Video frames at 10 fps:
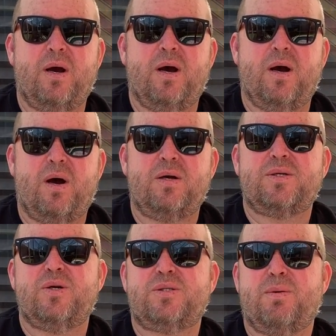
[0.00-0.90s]
uh,
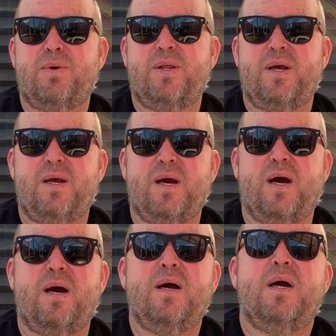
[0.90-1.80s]
also. Some of the uh,